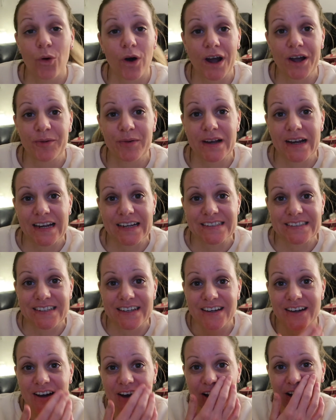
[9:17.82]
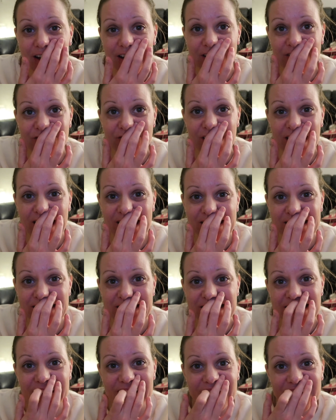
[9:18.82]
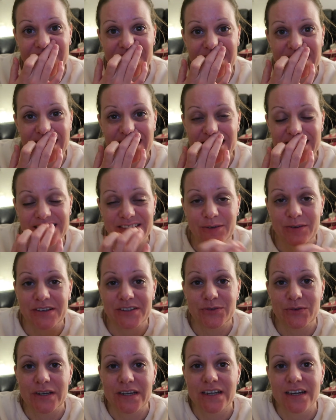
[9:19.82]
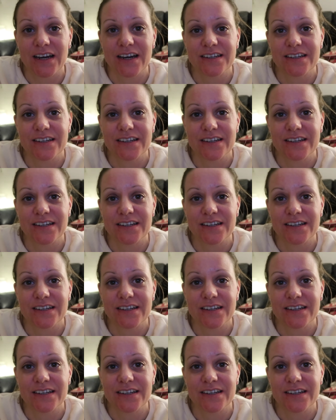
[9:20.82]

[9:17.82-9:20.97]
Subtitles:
A bit later, I have had something to eat.